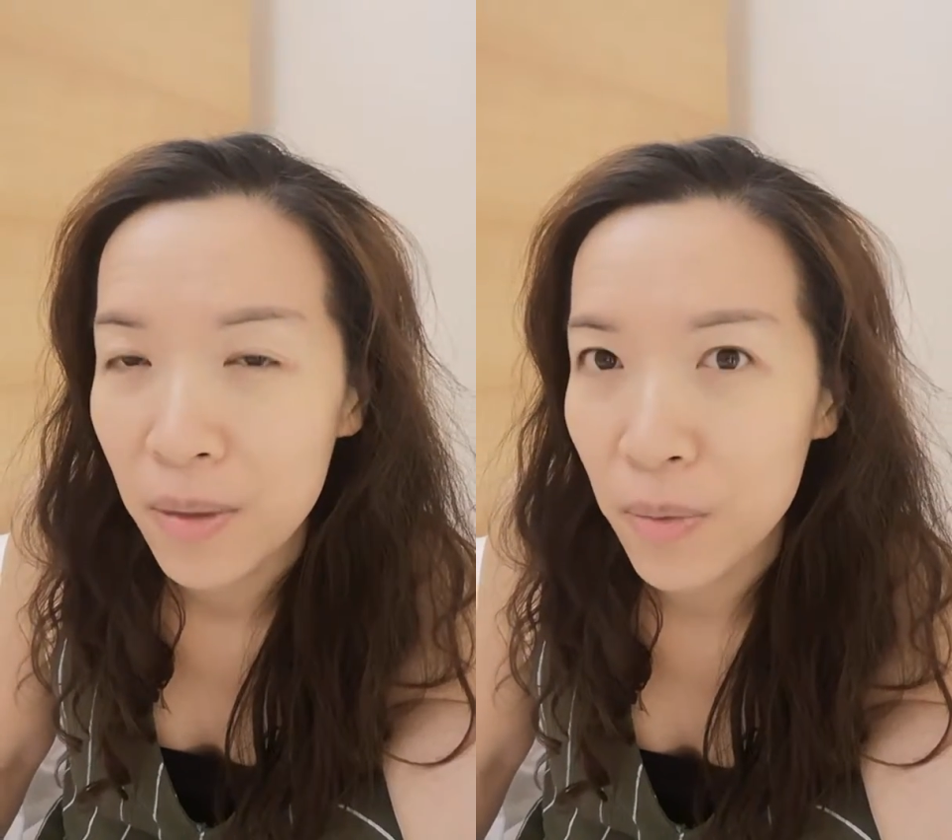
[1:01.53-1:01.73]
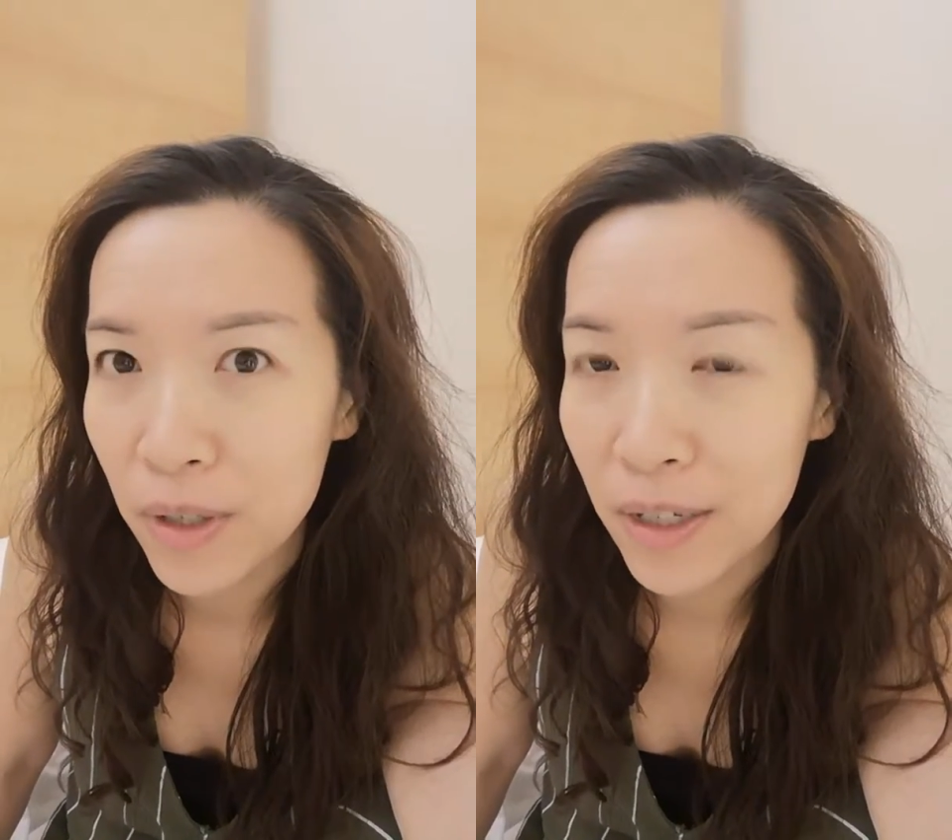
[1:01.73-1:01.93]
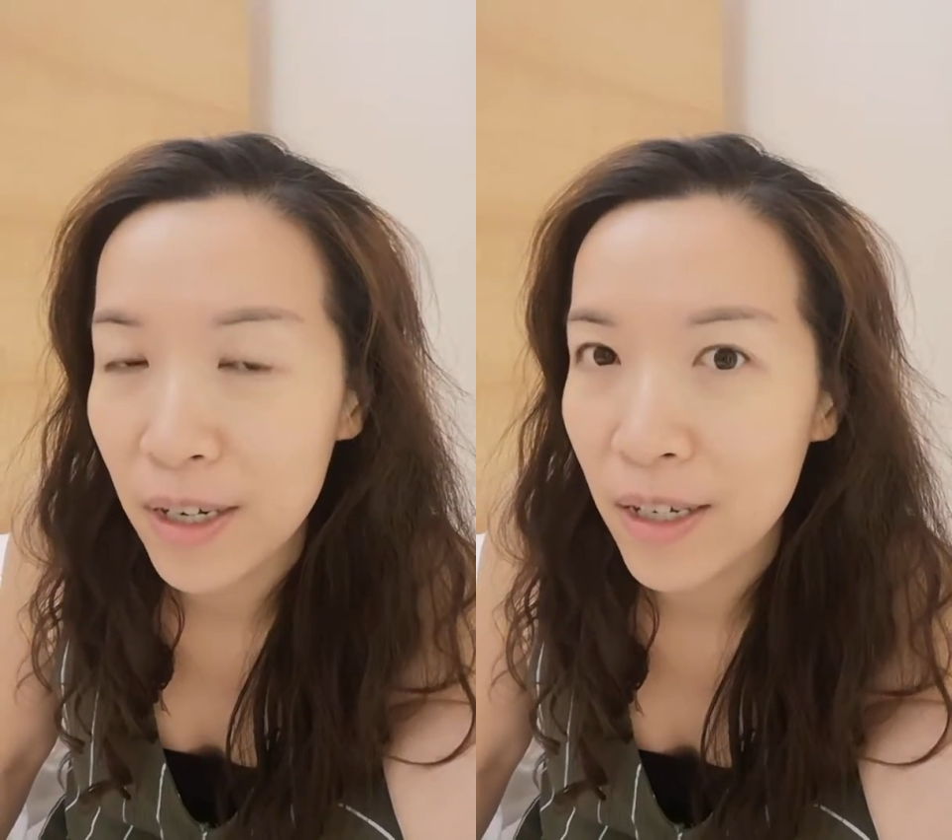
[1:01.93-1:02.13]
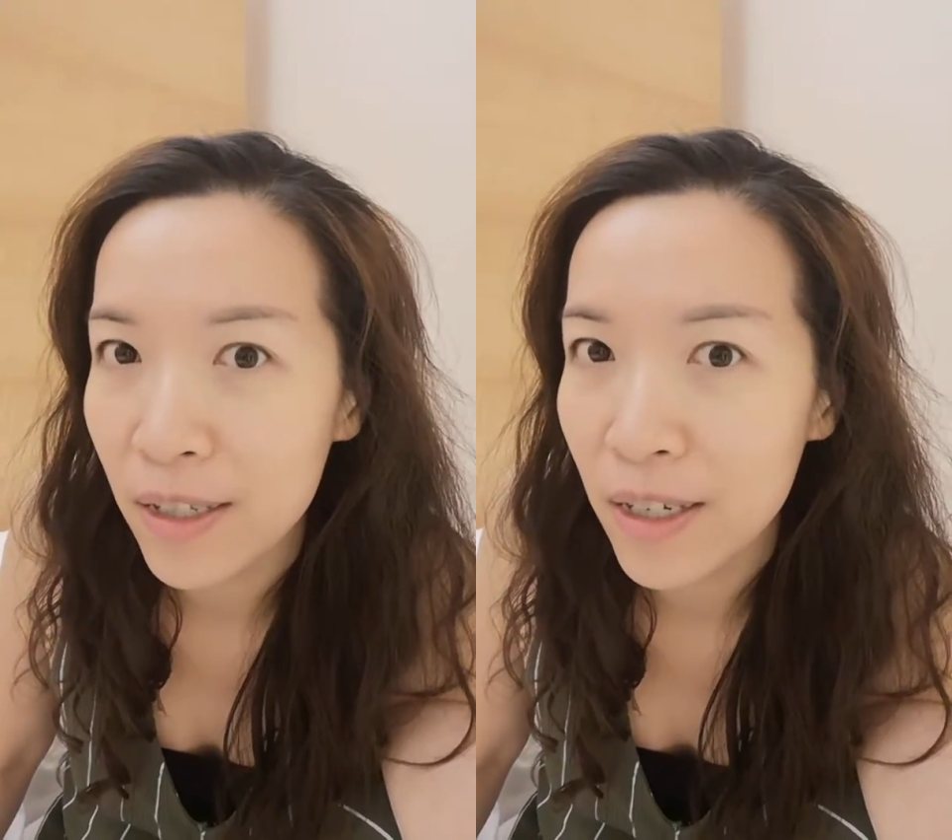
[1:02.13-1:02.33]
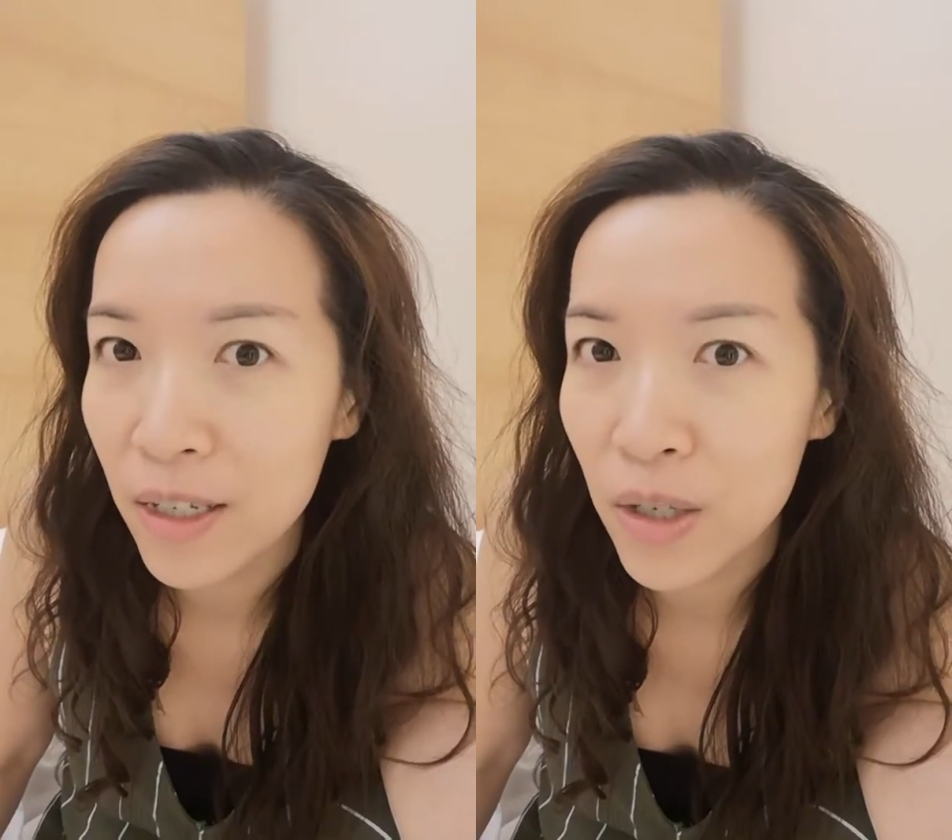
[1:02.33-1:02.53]

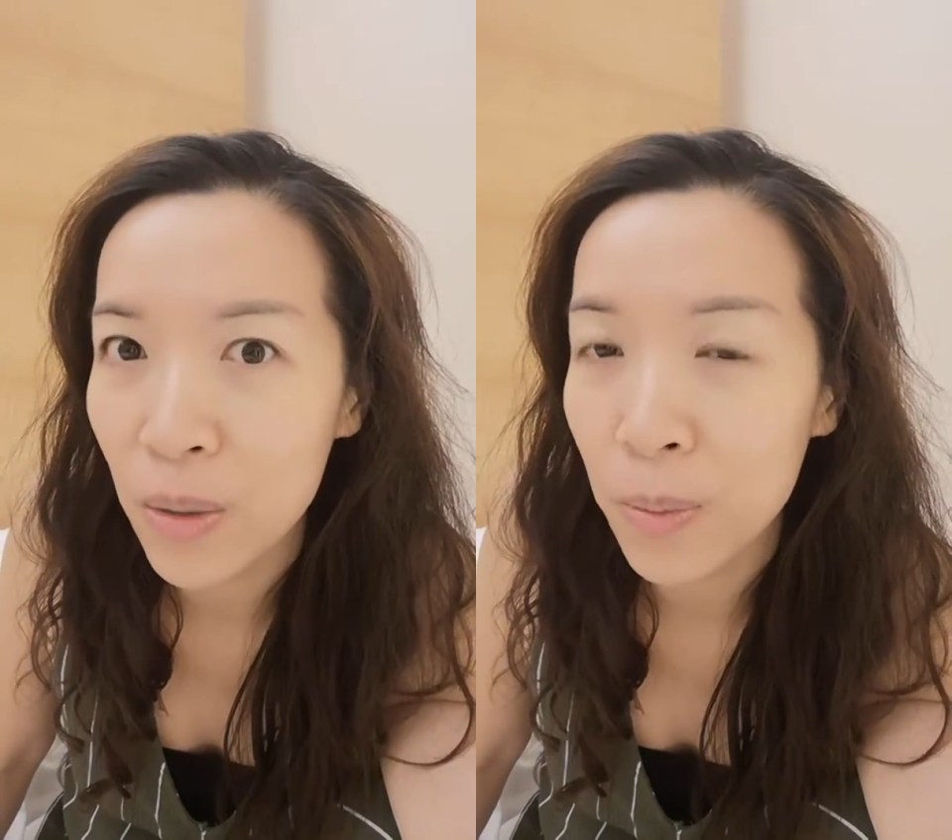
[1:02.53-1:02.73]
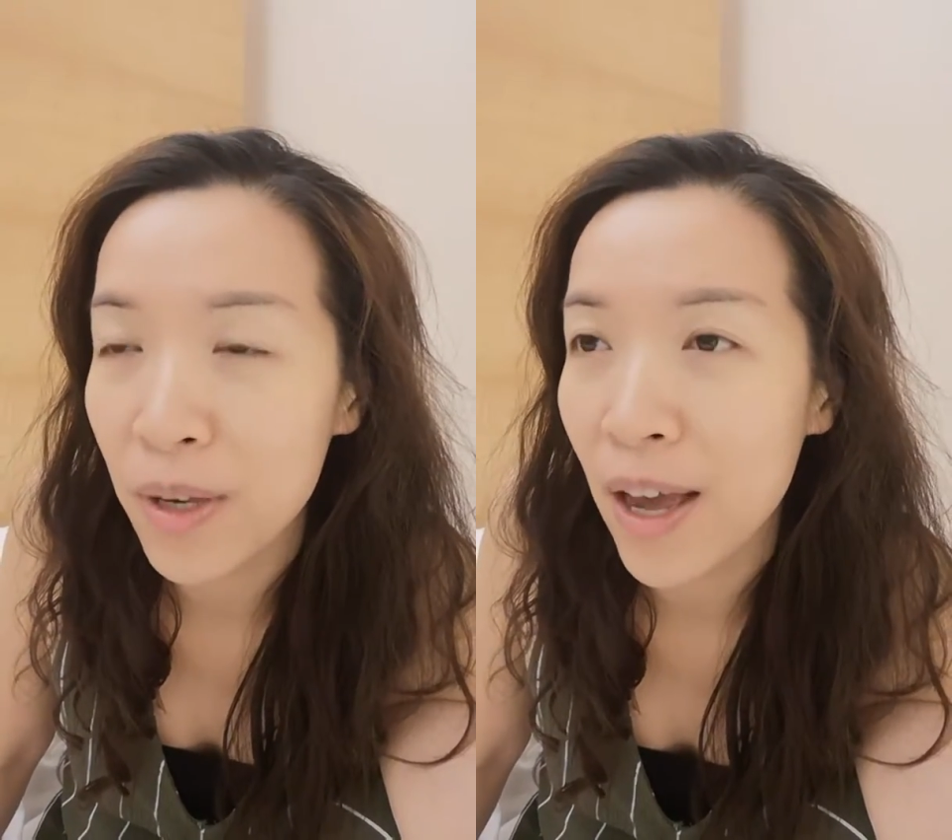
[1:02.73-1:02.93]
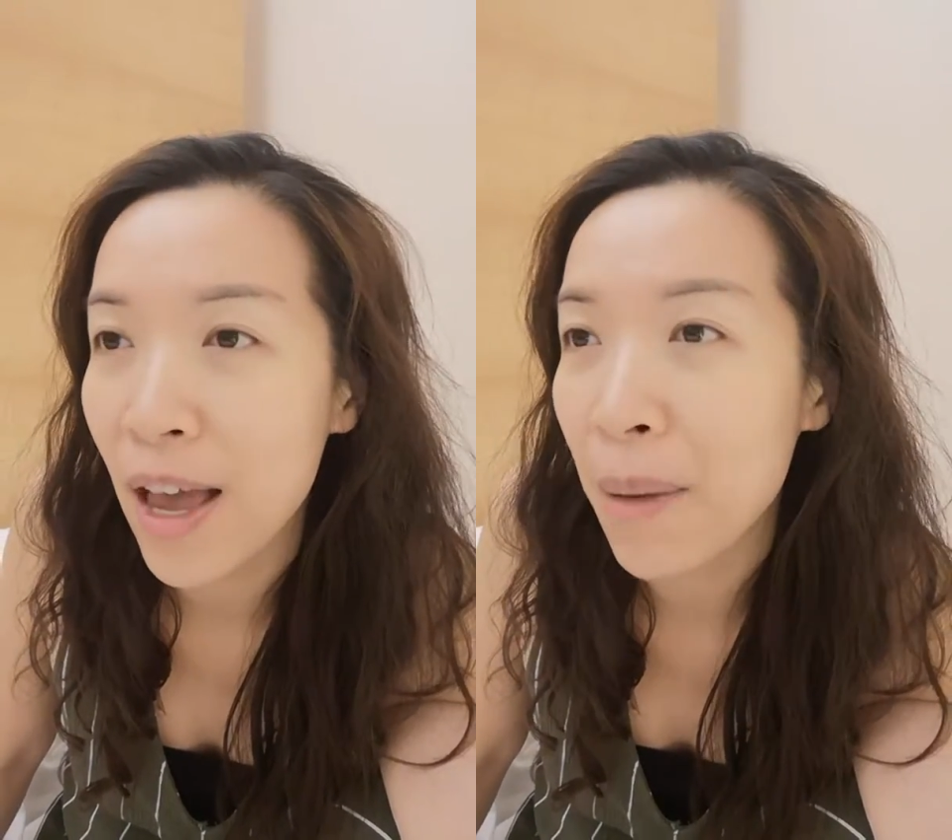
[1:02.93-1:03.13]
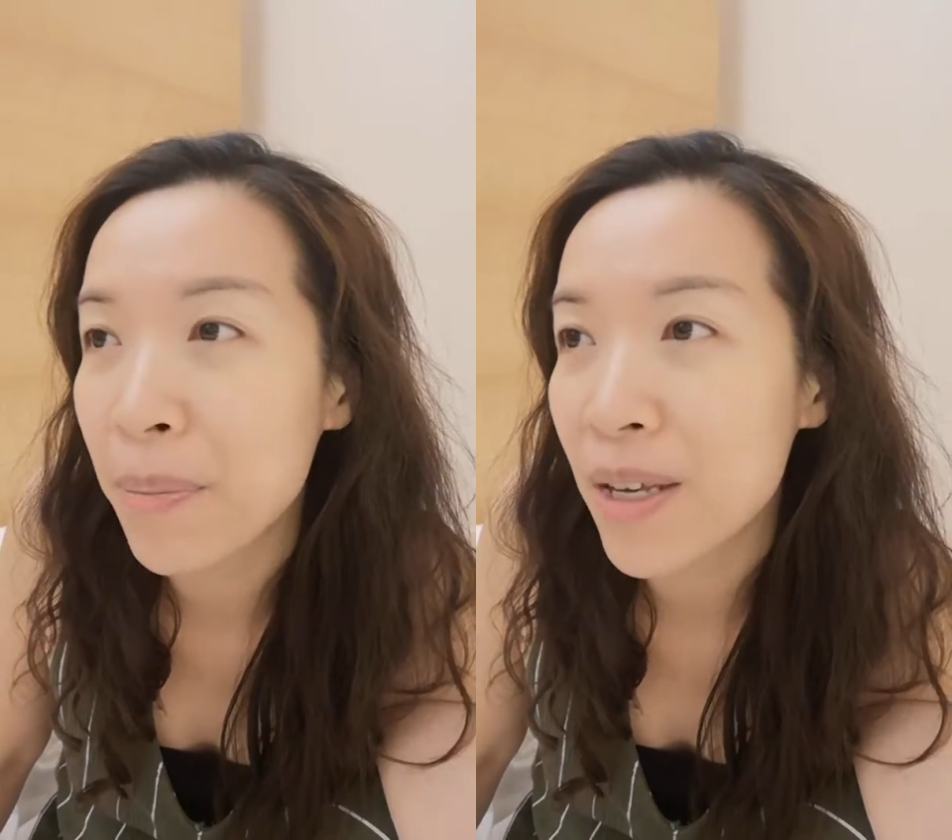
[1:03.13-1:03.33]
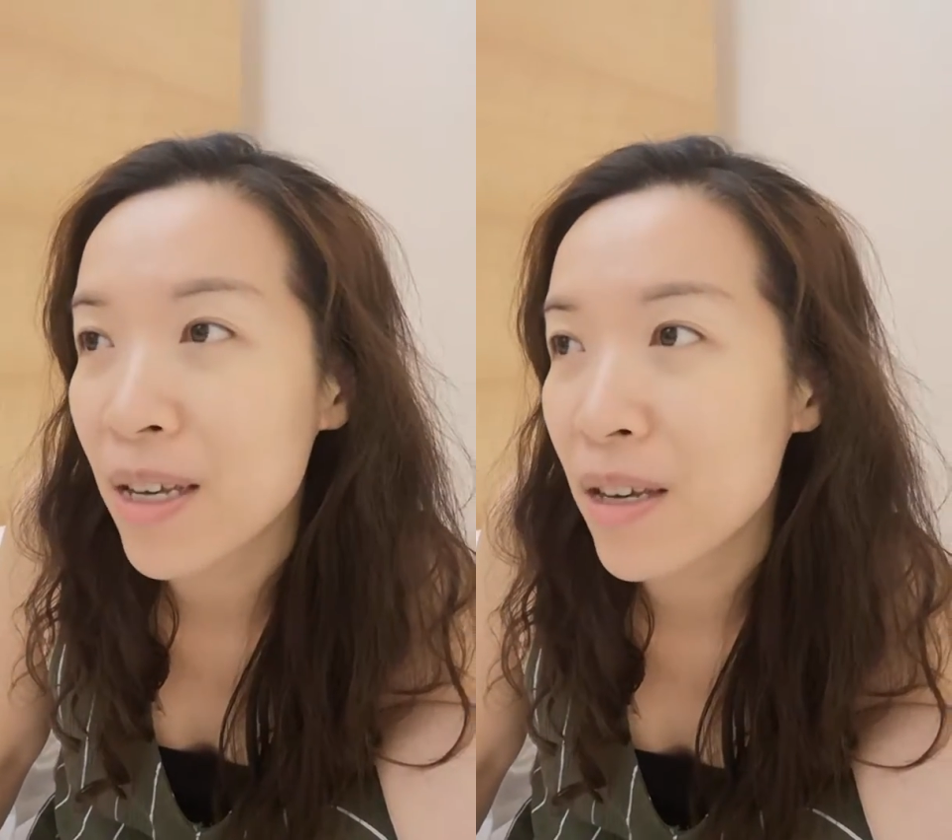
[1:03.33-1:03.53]
Pretending to be
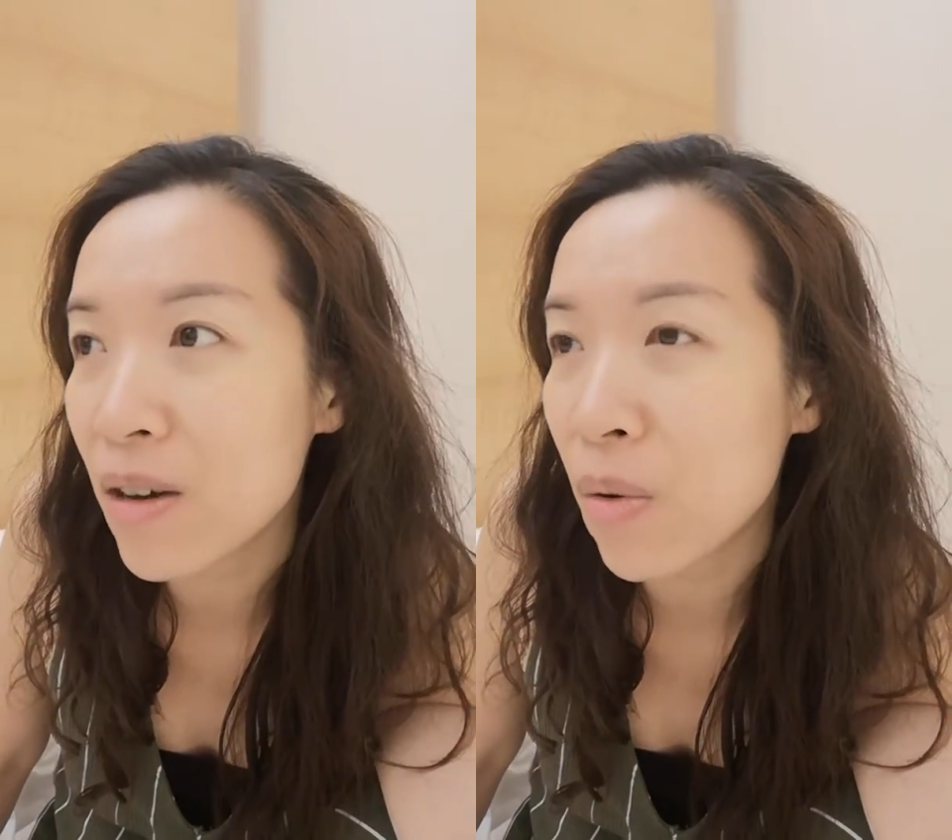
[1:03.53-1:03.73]
happy